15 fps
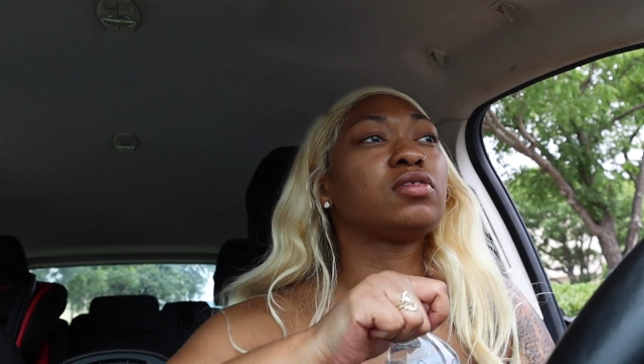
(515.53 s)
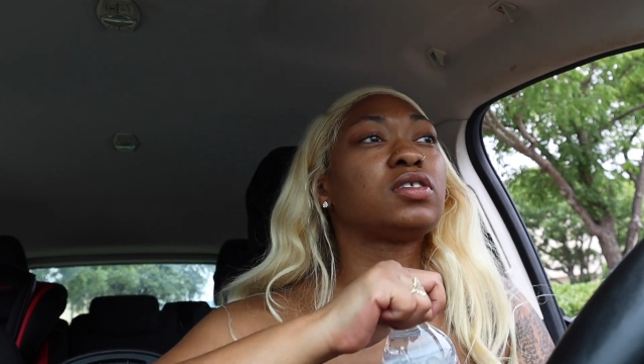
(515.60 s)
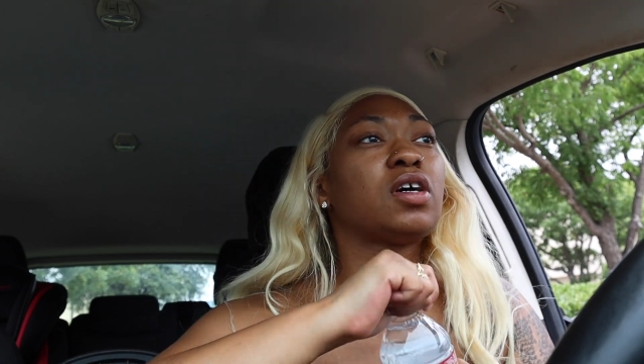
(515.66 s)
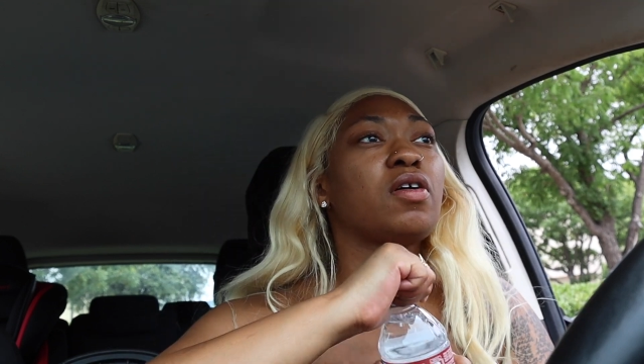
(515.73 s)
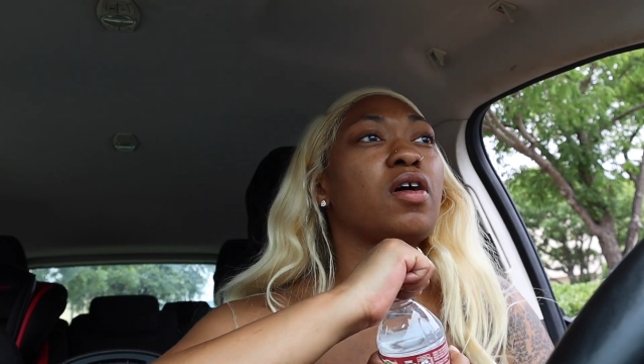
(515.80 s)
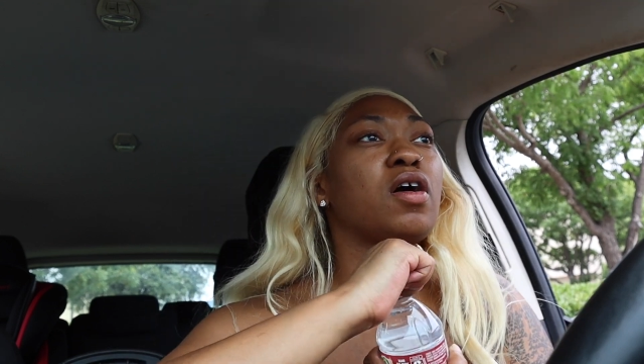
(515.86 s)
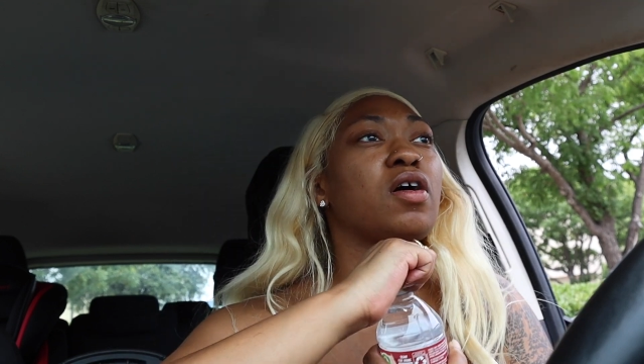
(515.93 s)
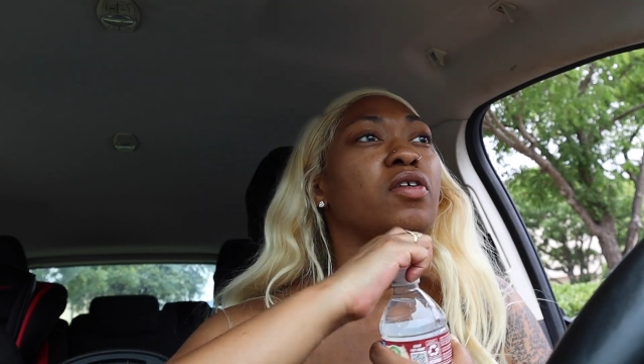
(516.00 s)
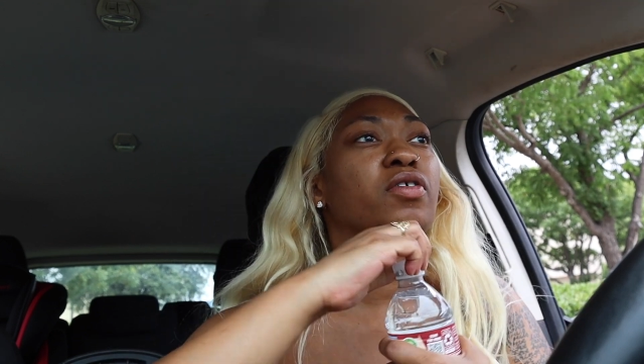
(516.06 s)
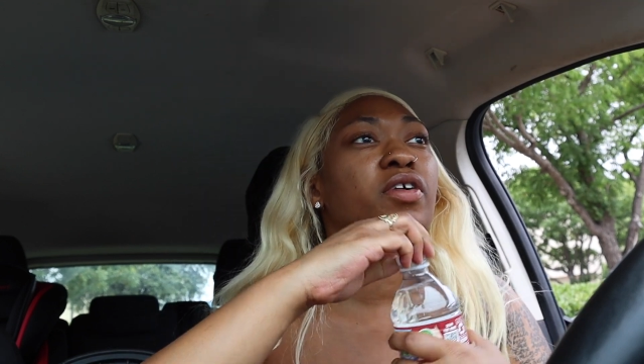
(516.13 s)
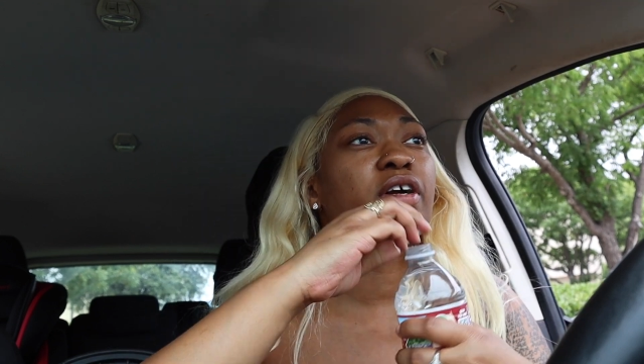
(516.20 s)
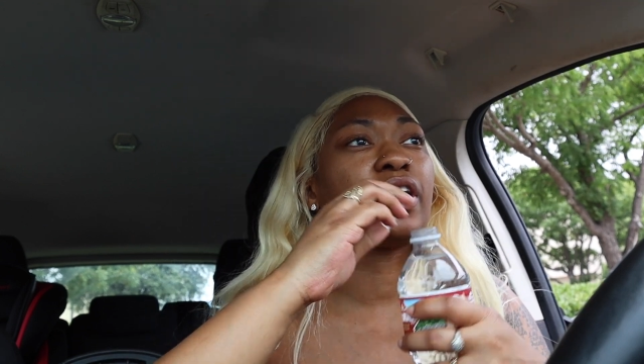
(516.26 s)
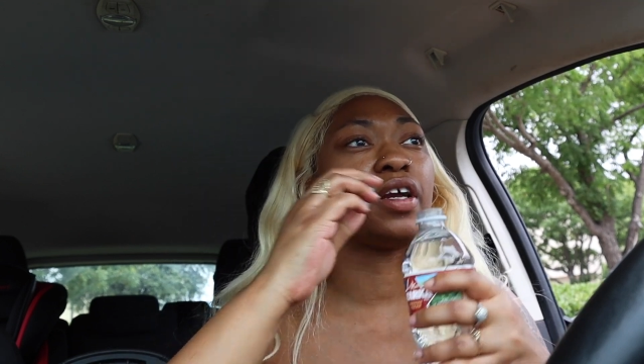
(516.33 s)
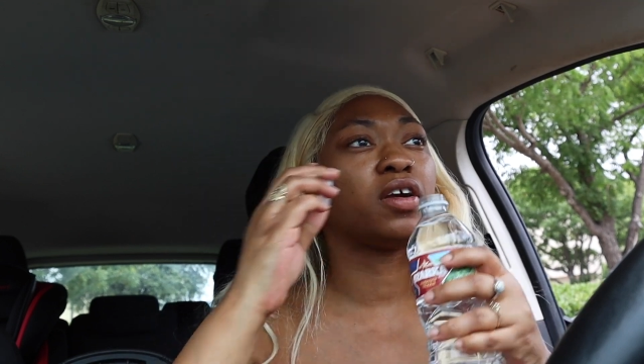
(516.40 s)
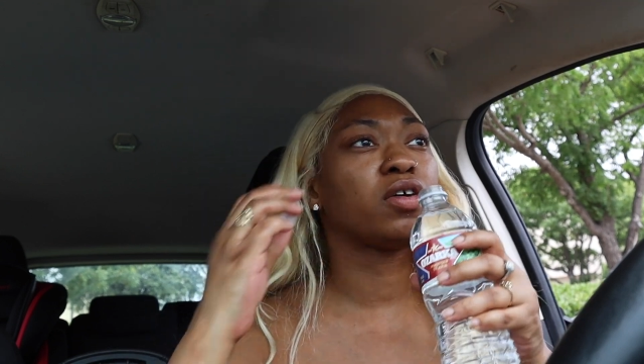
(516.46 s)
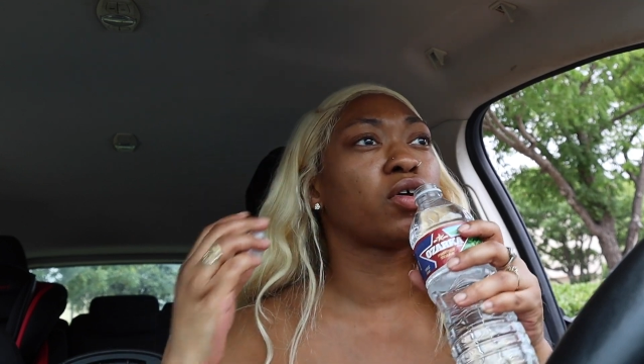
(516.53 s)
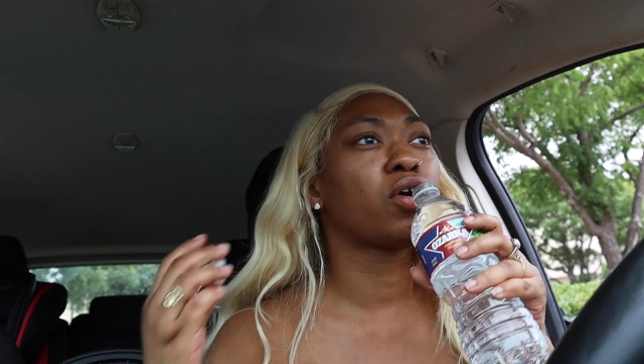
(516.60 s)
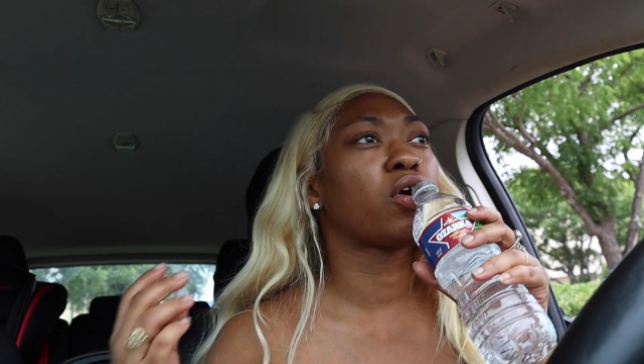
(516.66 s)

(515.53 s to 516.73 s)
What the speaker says: so hungry.